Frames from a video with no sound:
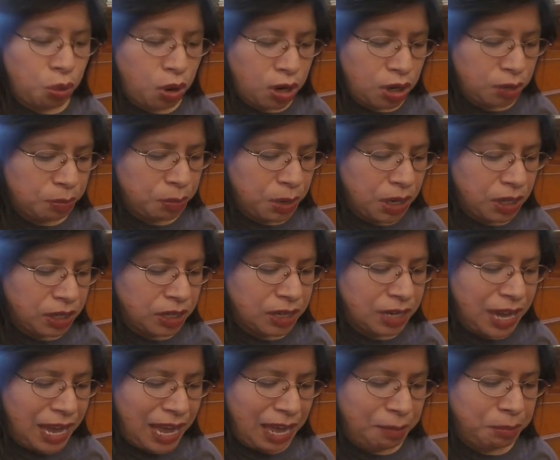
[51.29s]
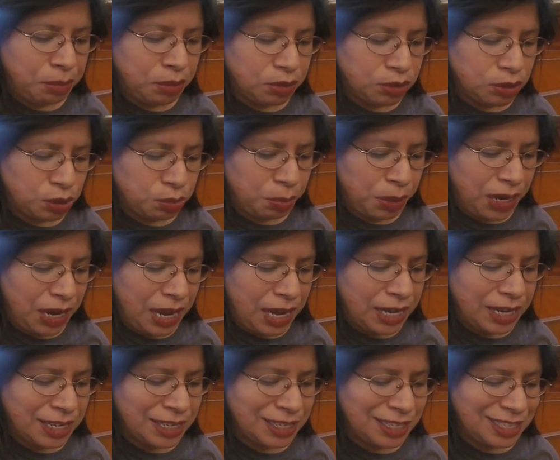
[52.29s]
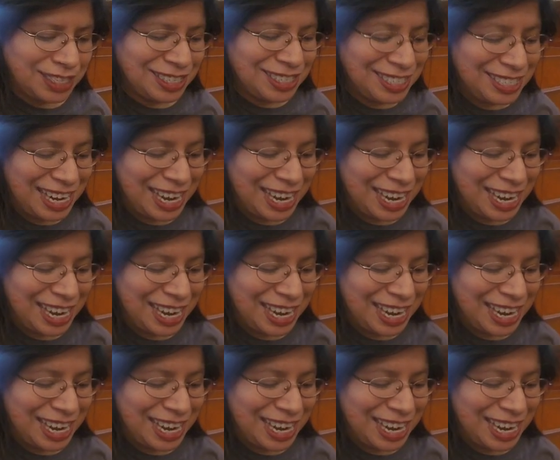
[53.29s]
watermelon, apples, bananas,